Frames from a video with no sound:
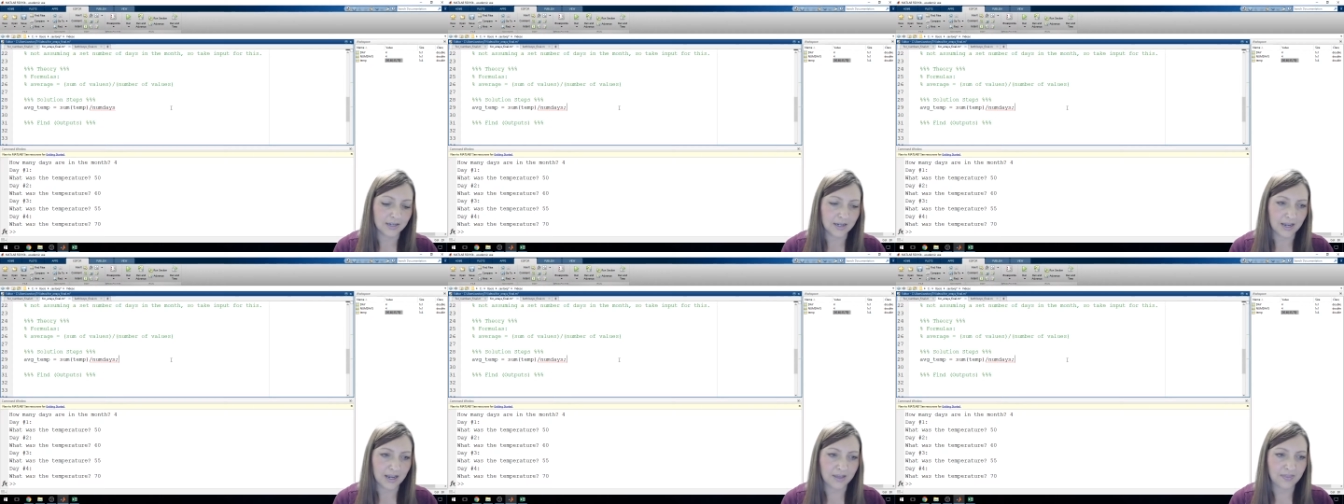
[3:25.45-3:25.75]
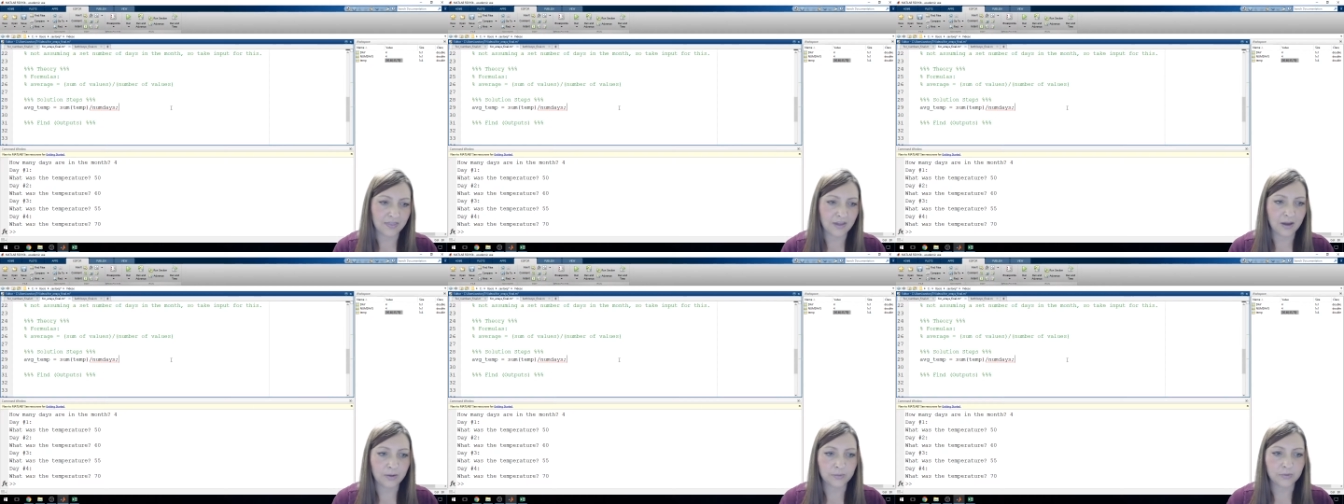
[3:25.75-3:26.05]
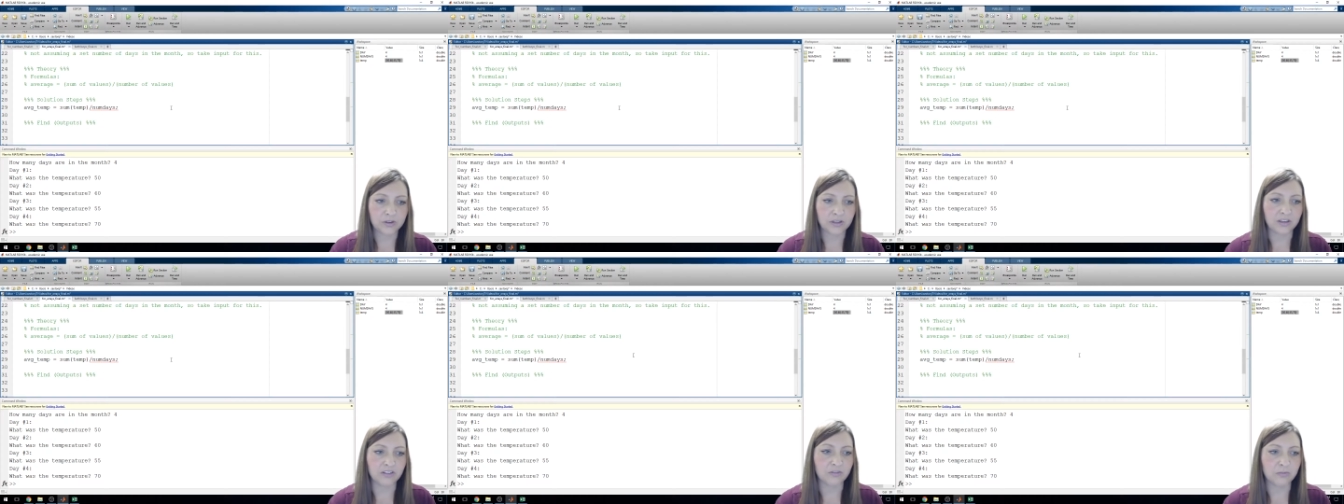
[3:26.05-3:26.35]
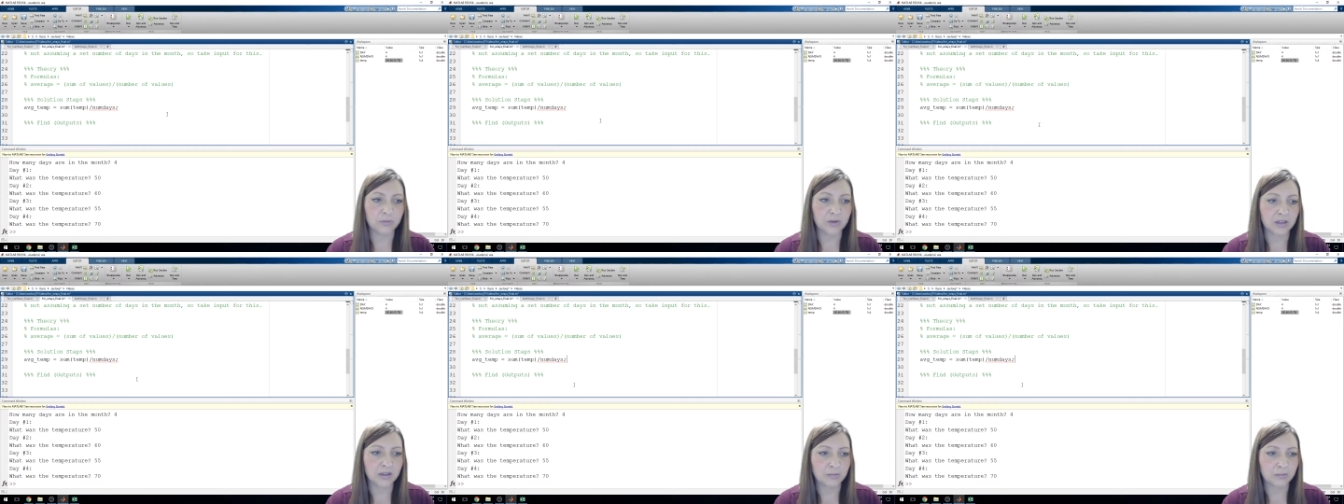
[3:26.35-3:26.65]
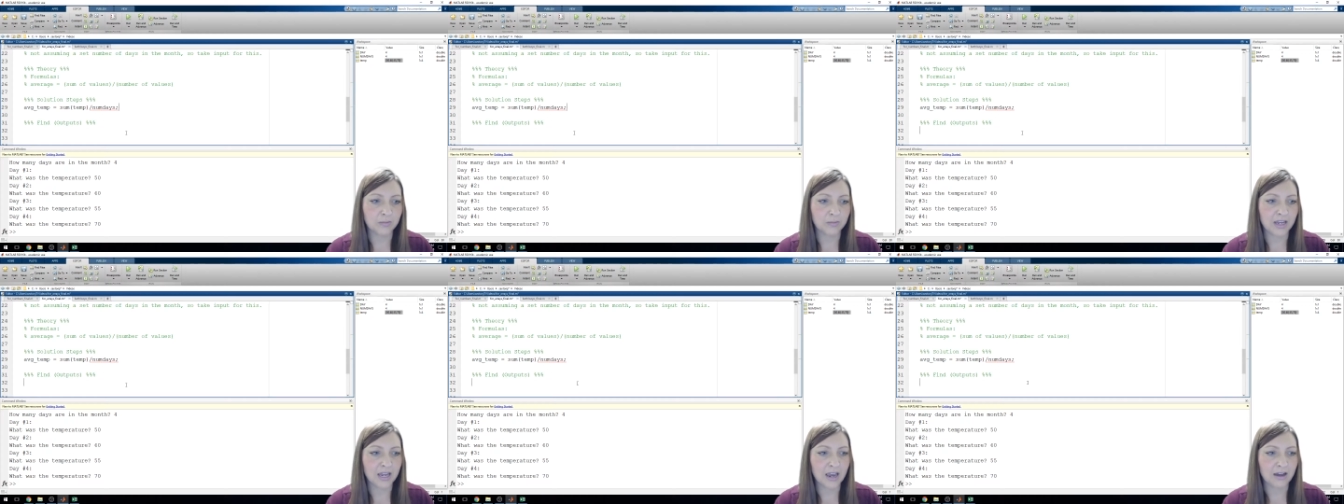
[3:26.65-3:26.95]
and that will give me
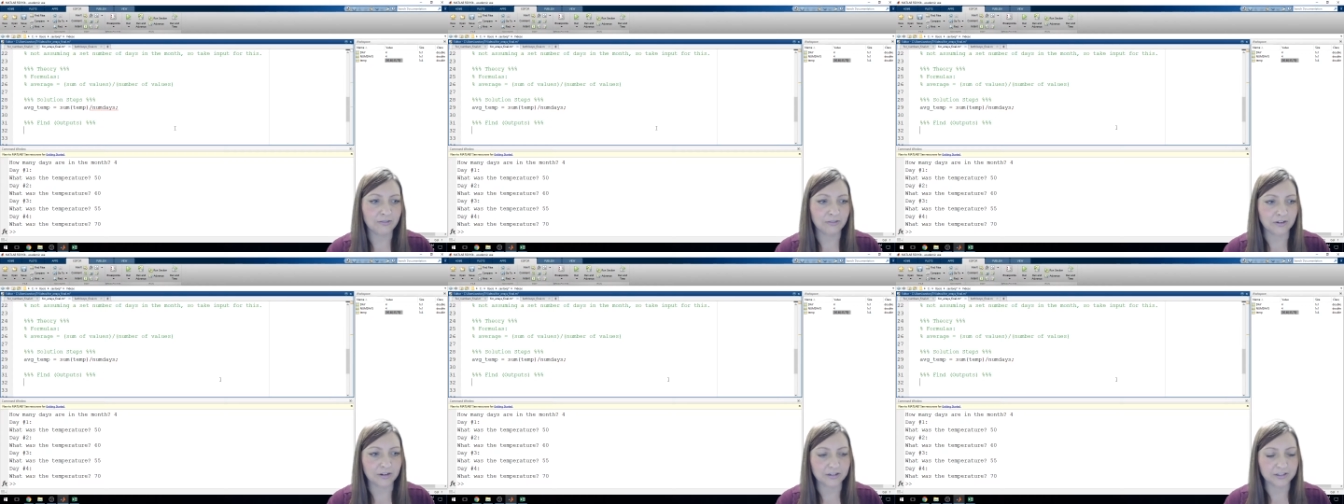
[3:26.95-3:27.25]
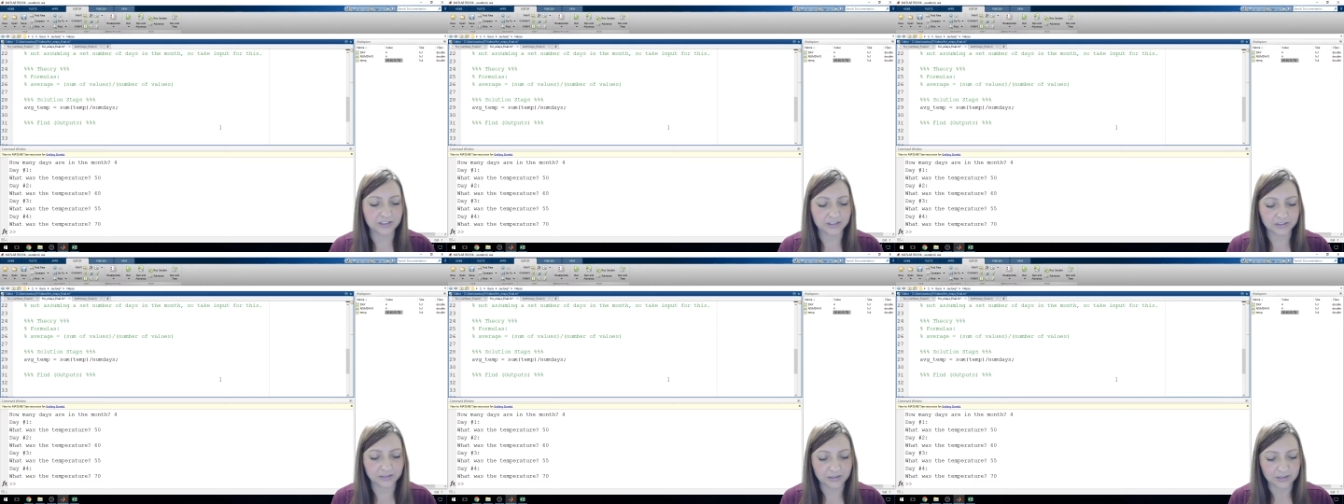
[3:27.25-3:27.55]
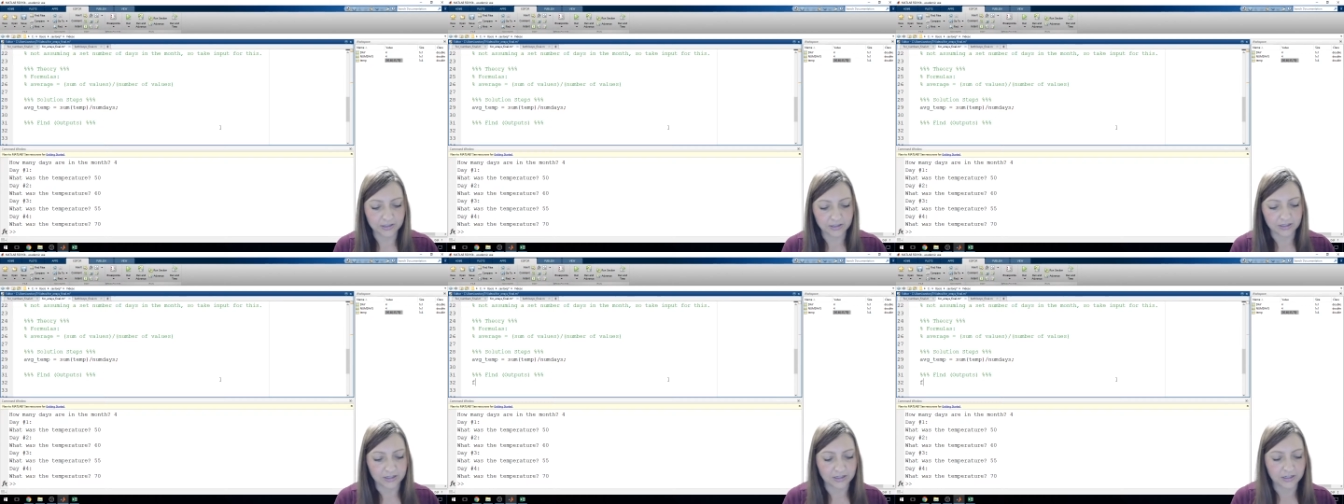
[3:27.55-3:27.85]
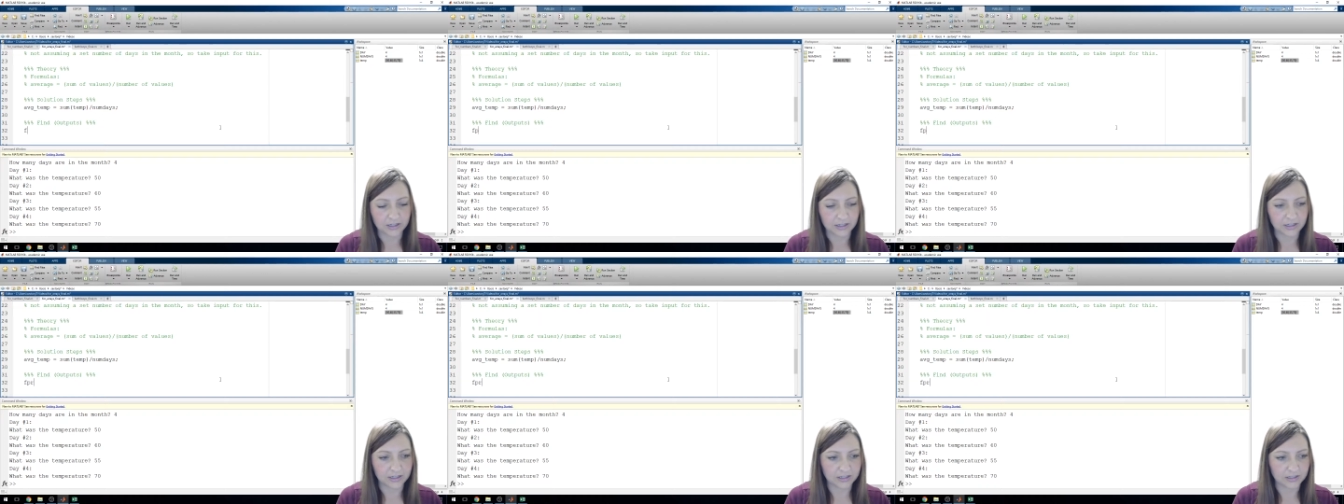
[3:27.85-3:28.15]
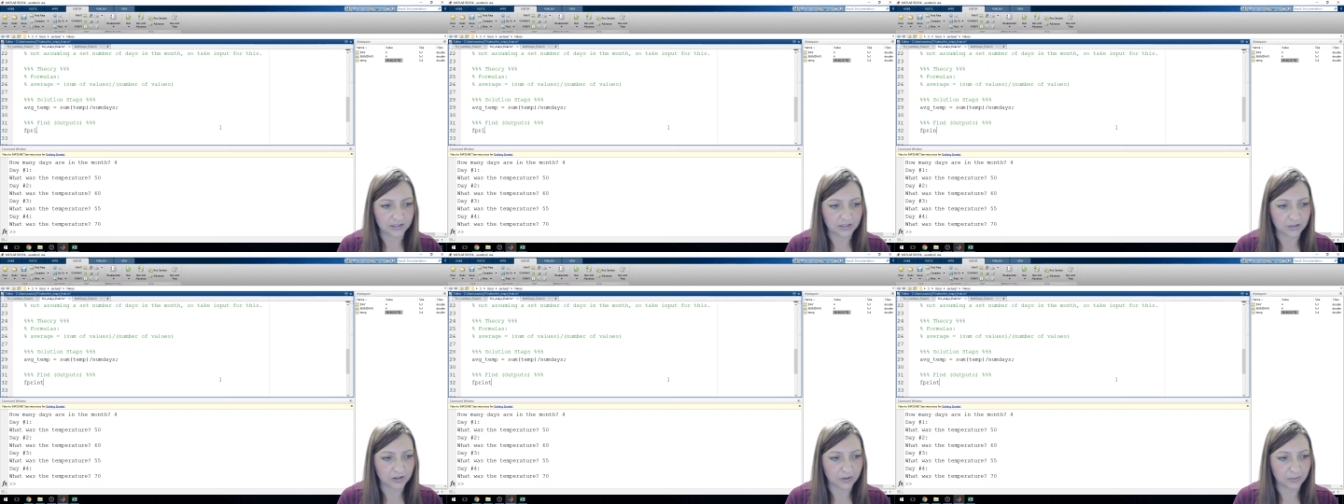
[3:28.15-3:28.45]
my average. And
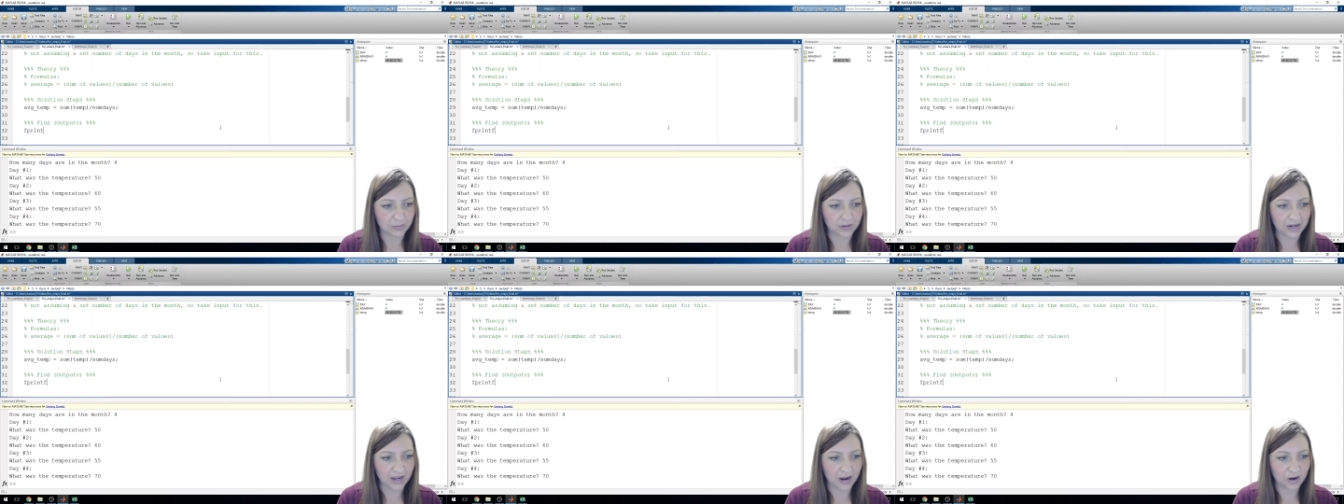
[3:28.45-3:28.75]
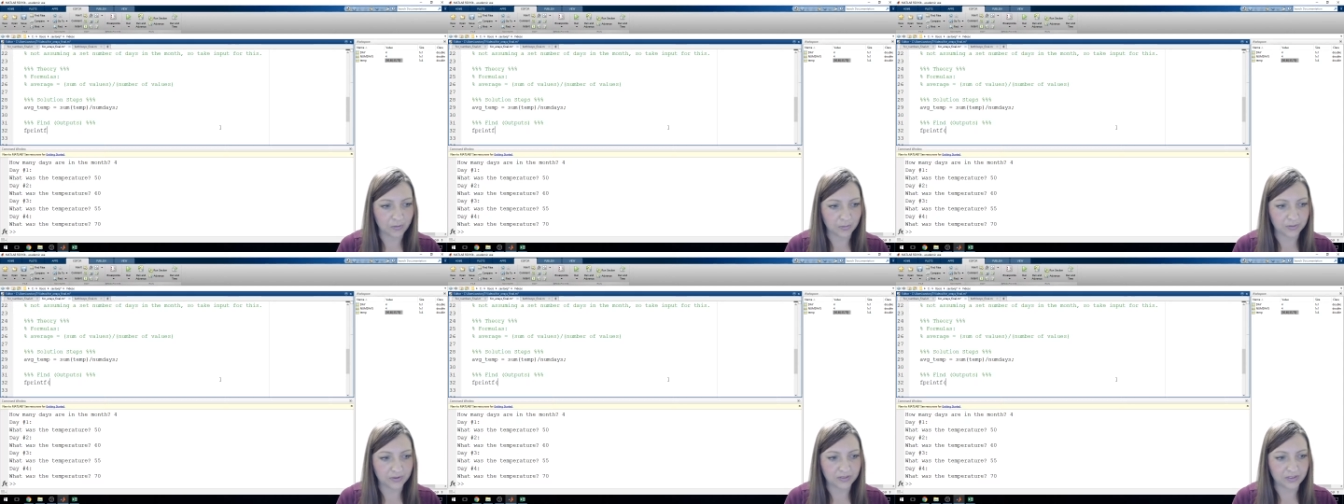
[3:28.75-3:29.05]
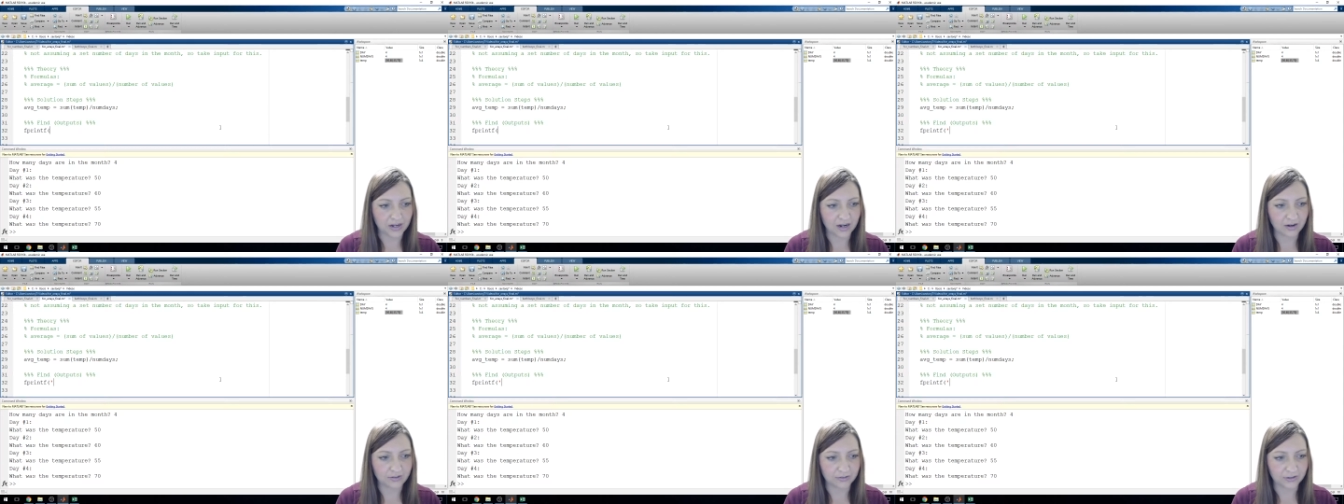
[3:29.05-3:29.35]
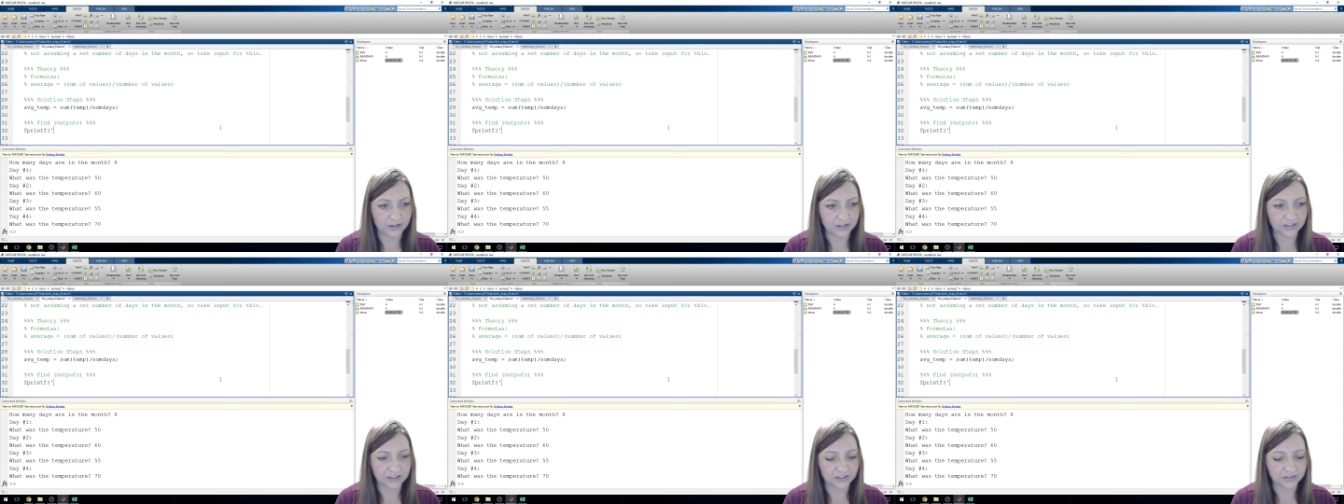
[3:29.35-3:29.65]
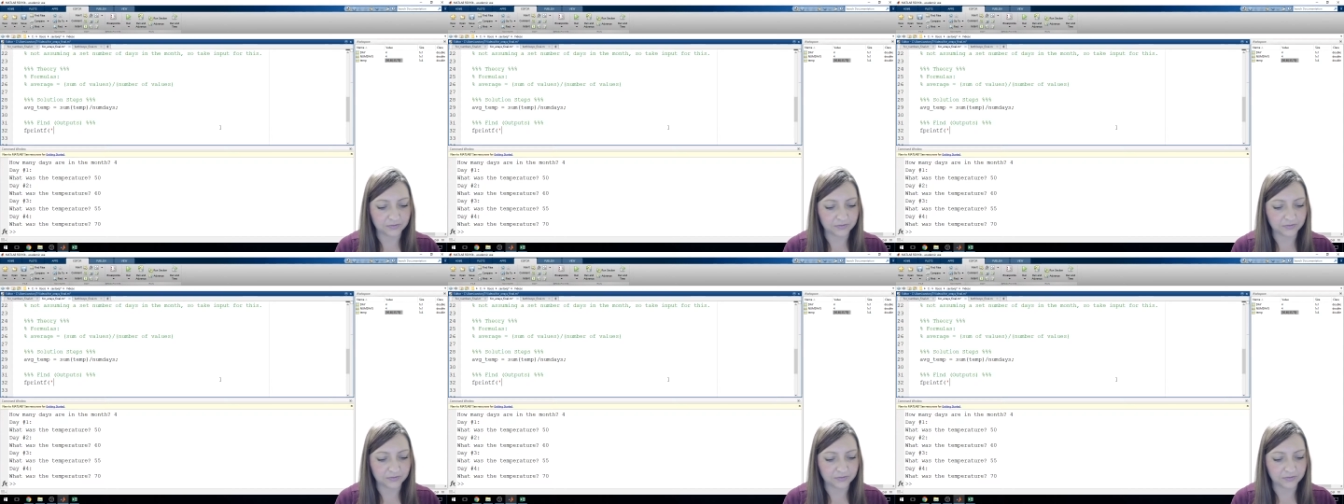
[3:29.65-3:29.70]
so I want to output that average.